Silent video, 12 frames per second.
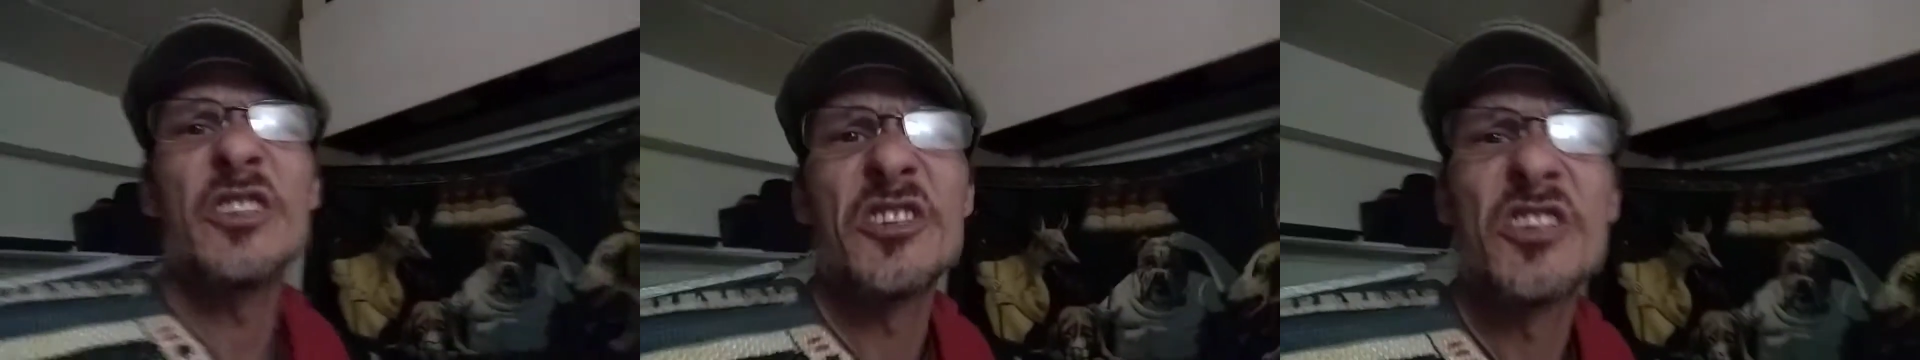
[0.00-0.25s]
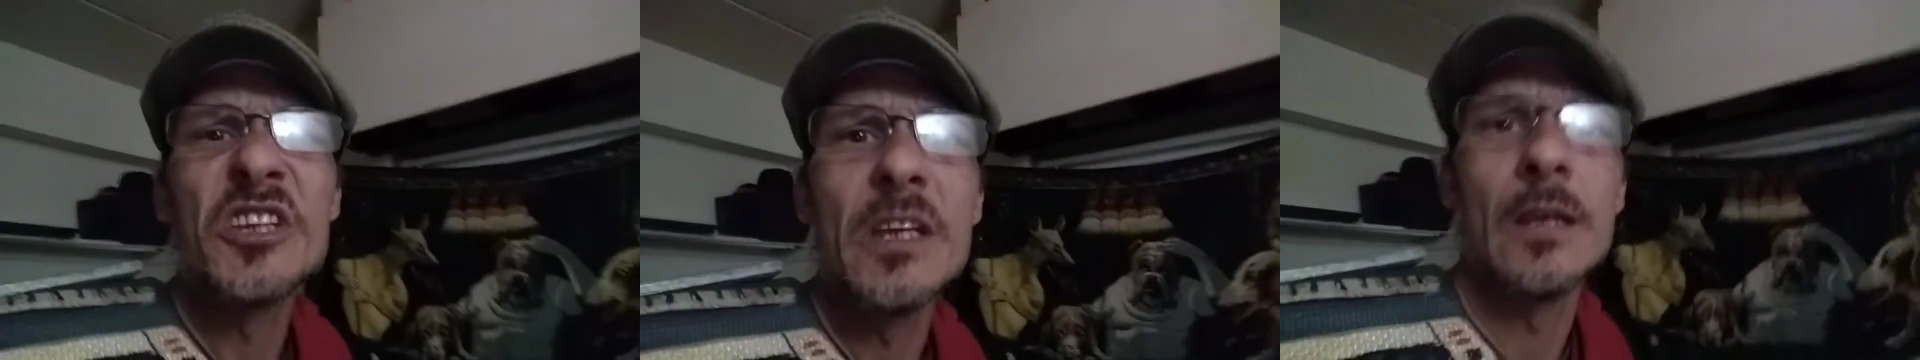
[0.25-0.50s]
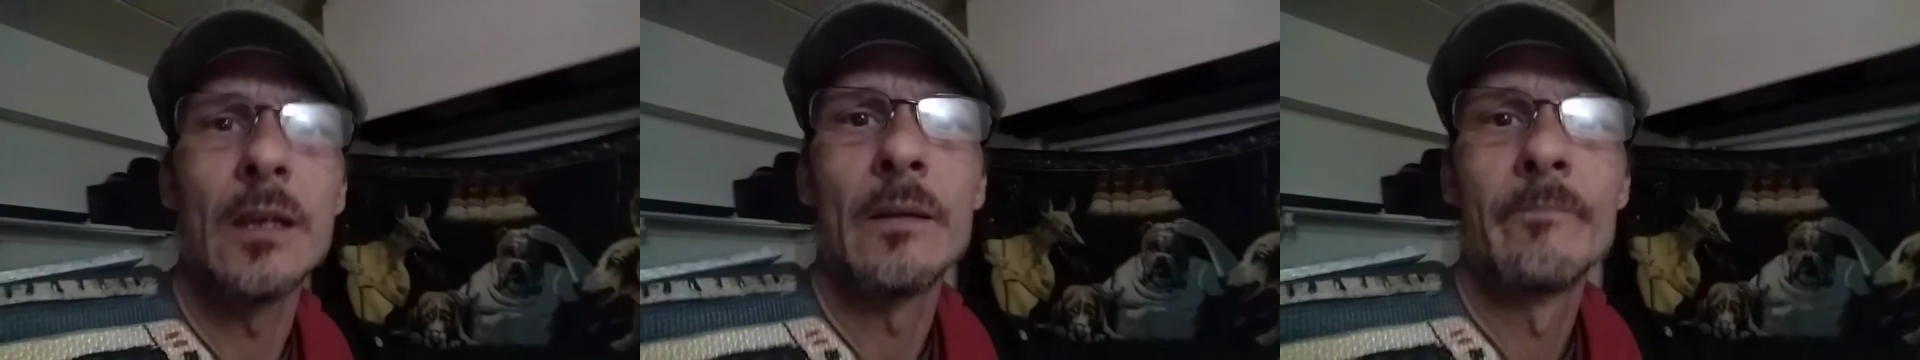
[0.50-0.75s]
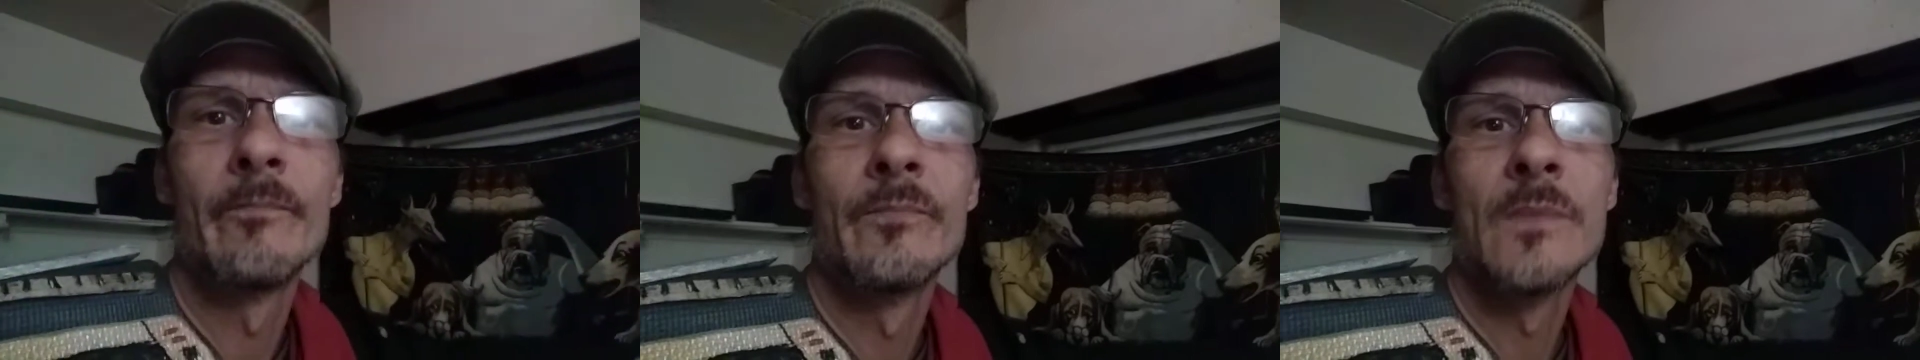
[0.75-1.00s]
see
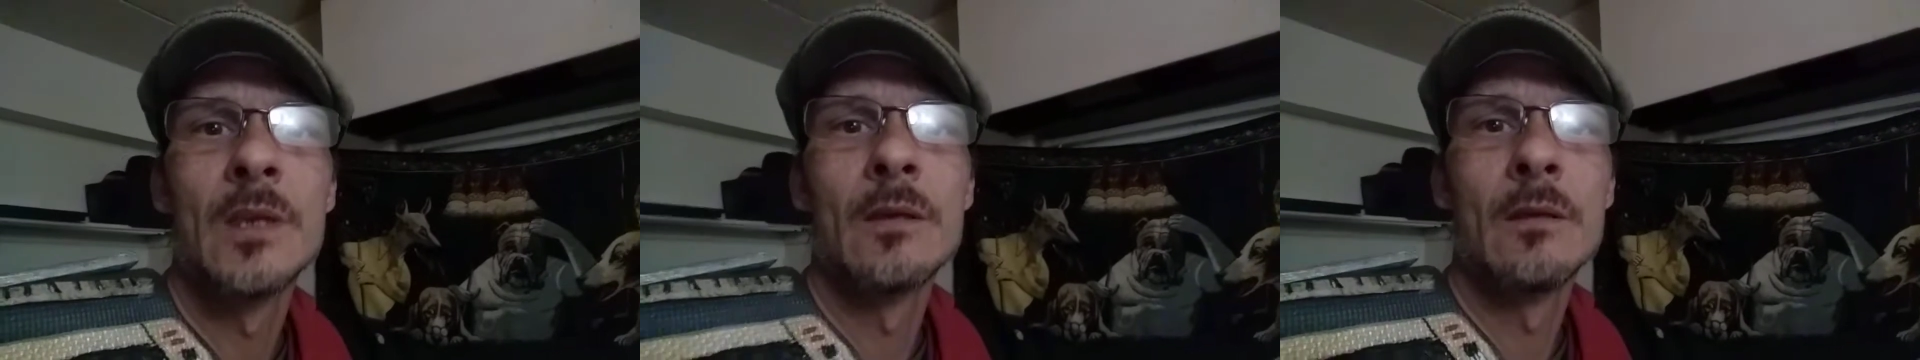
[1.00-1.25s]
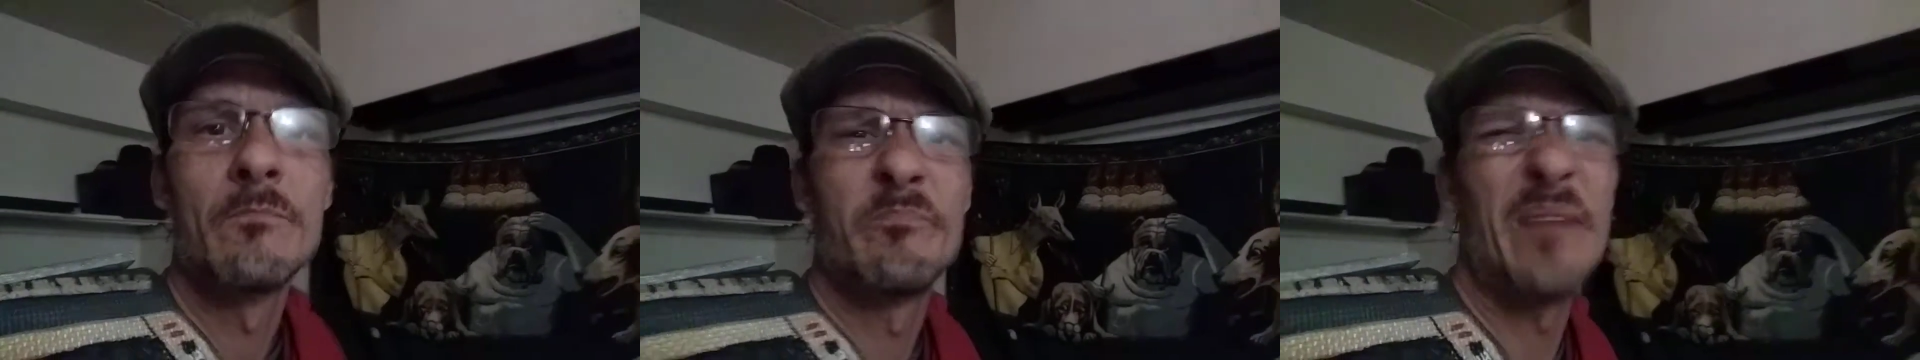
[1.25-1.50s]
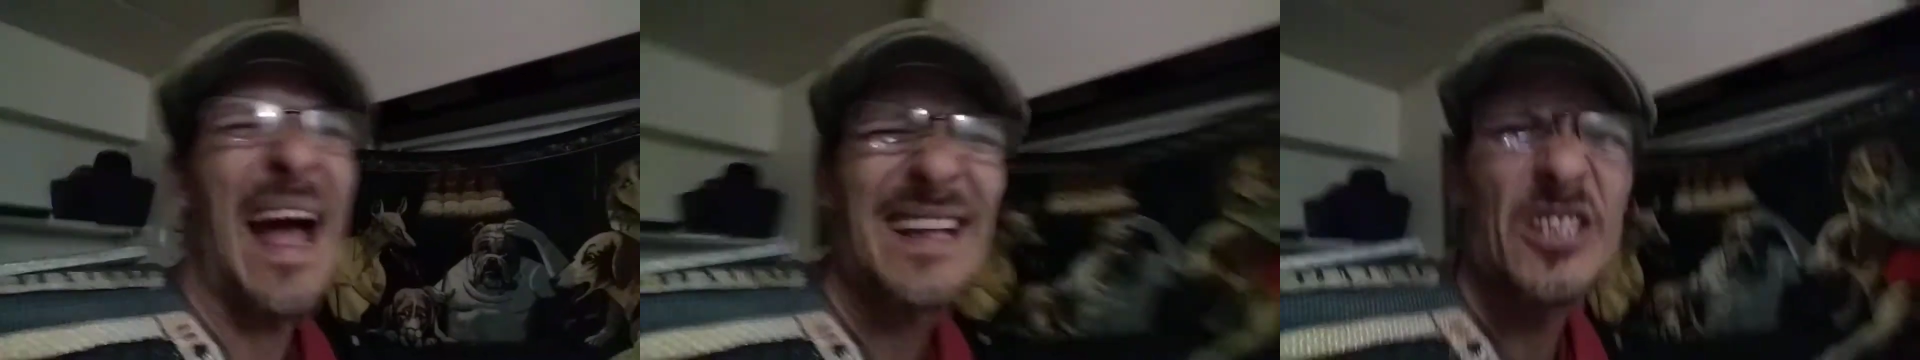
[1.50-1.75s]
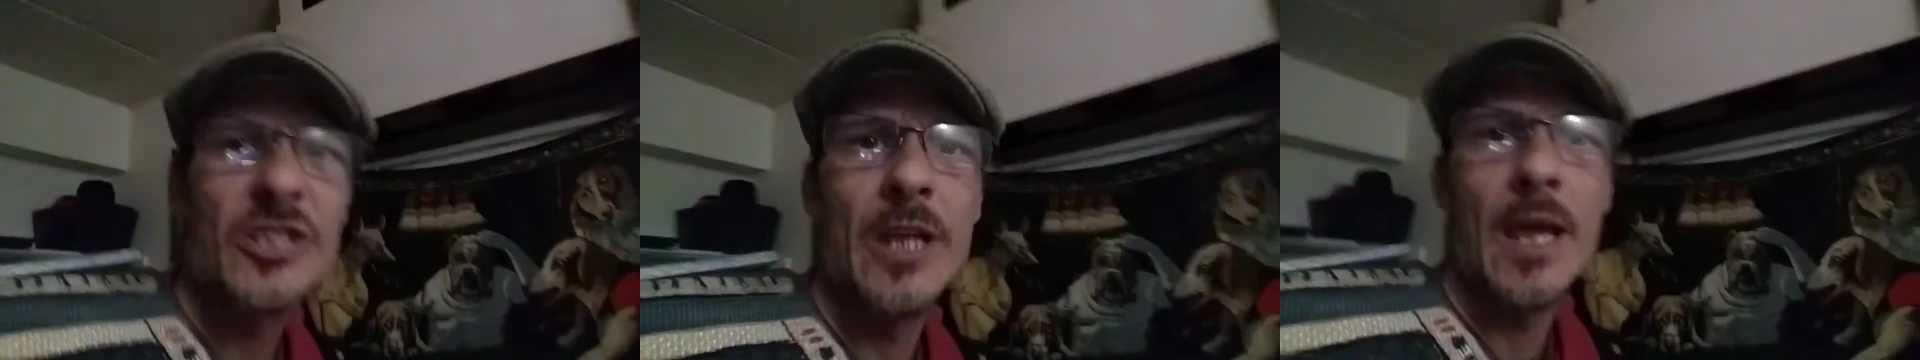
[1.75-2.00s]

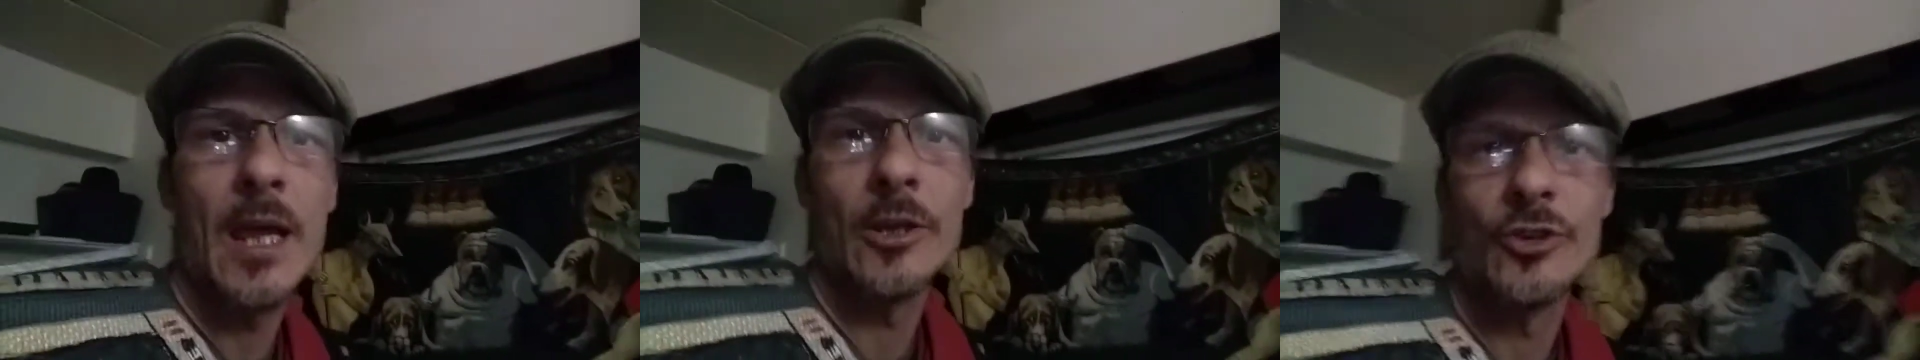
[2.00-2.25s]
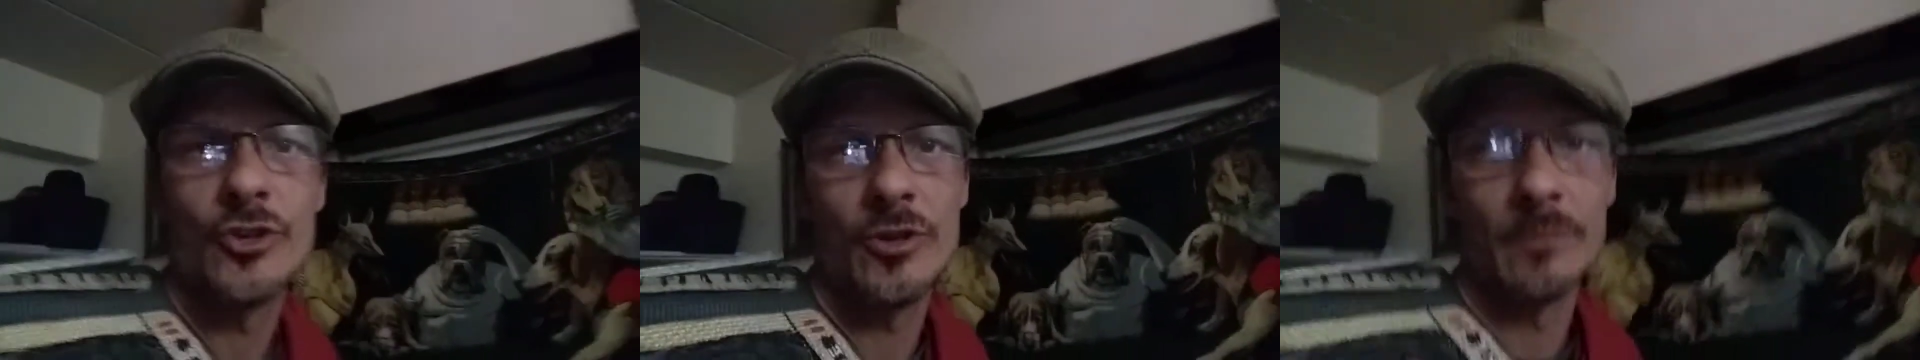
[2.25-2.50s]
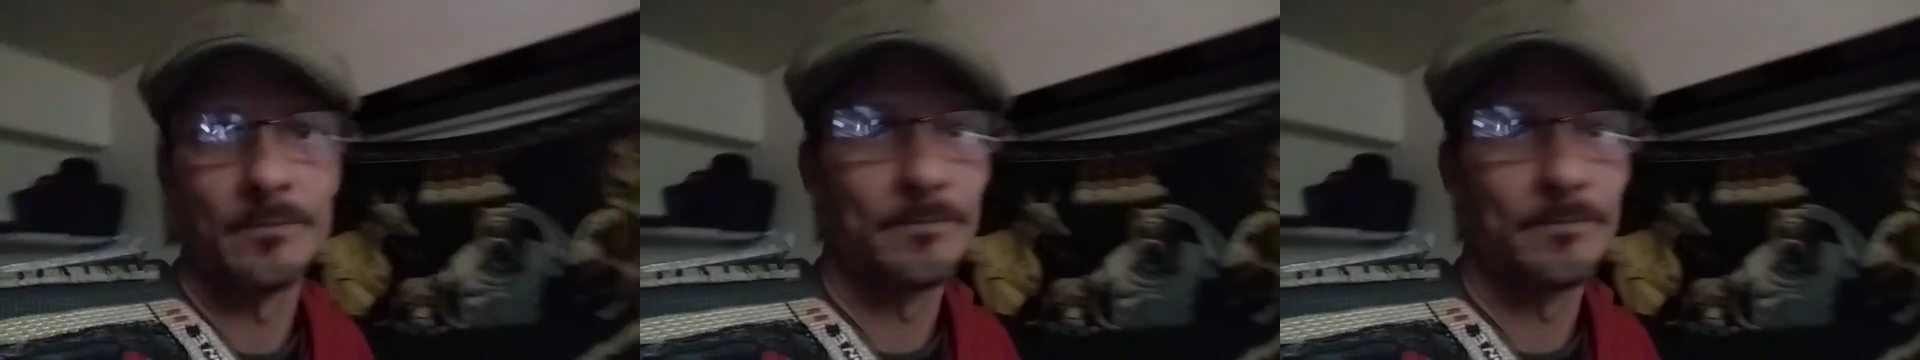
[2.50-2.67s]
backstage